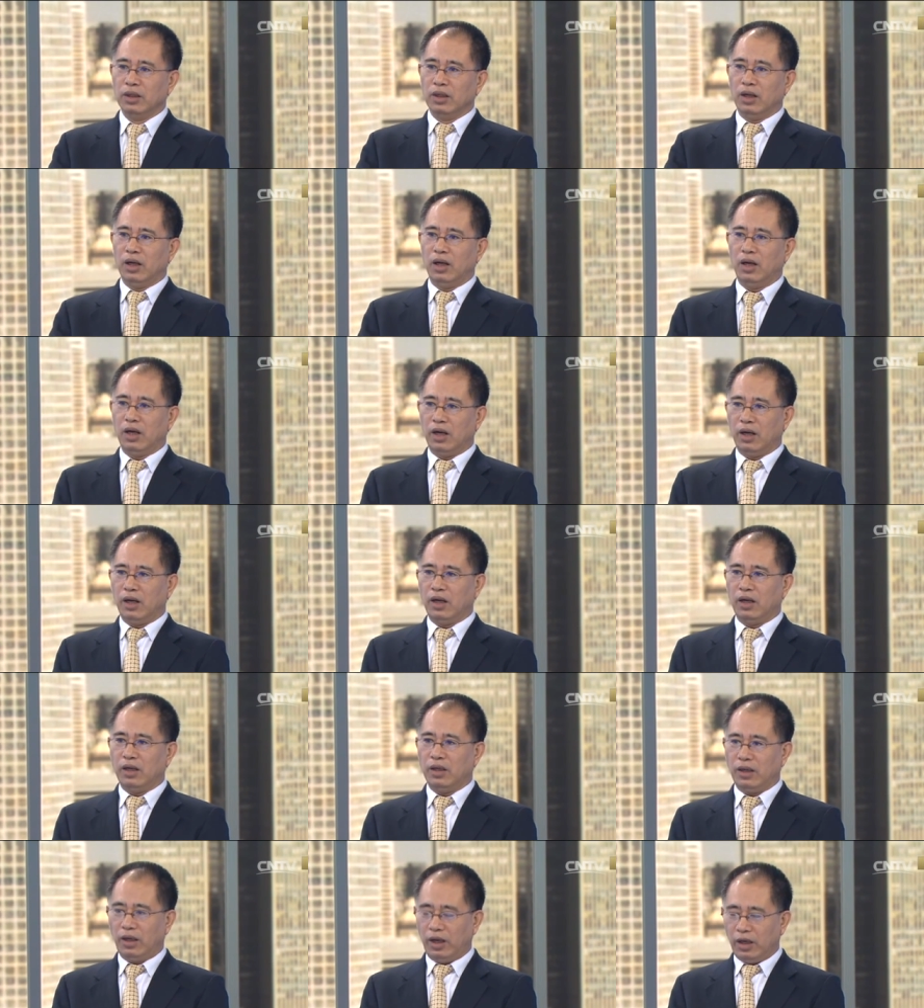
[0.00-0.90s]

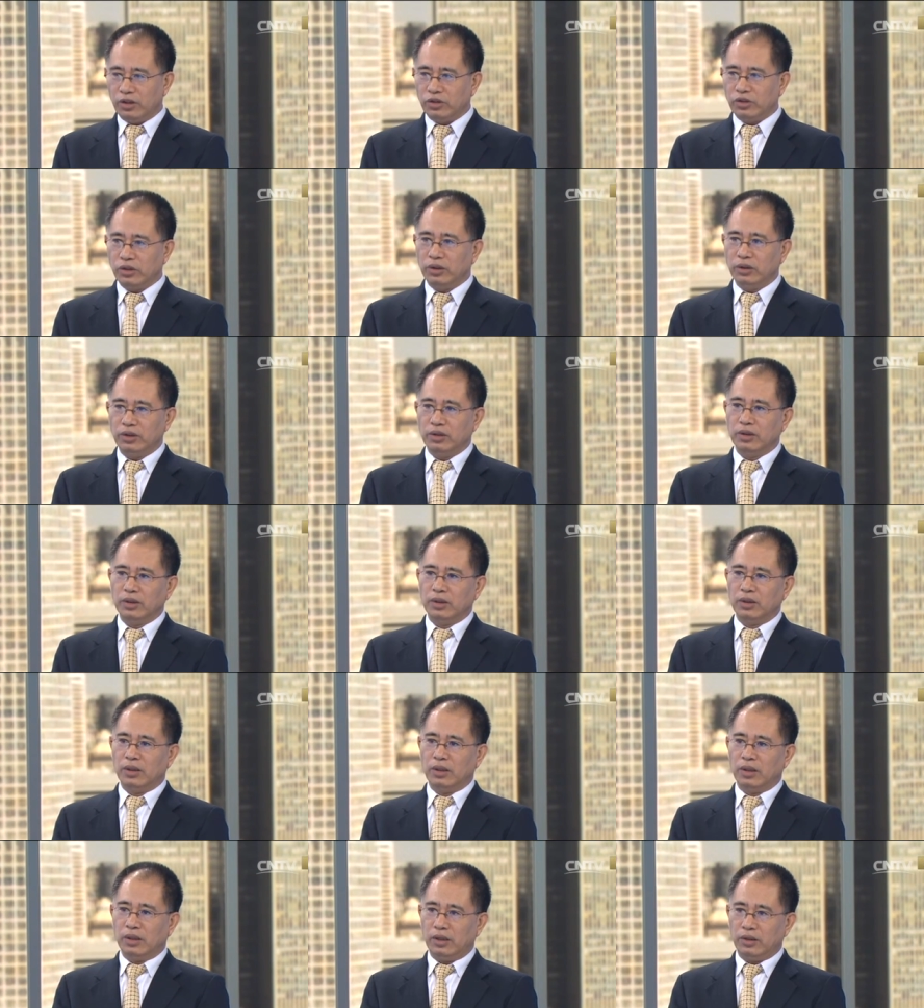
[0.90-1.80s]
Asia.
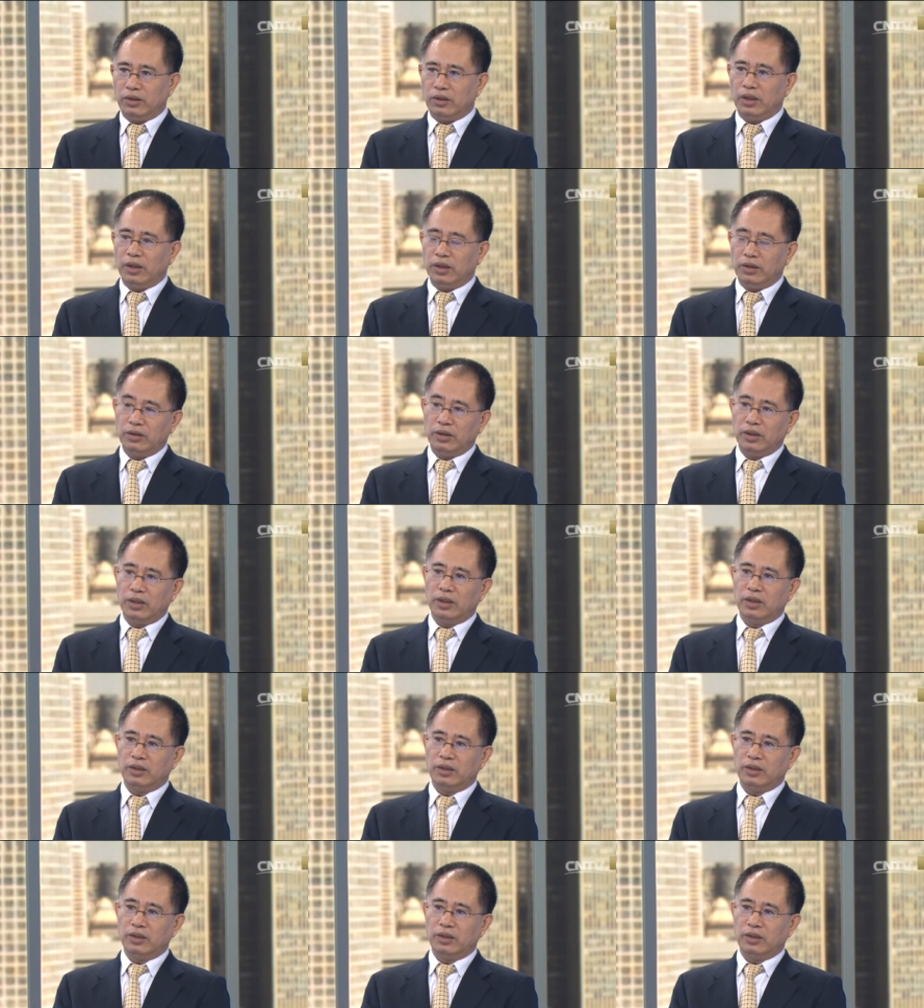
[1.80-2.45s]
And then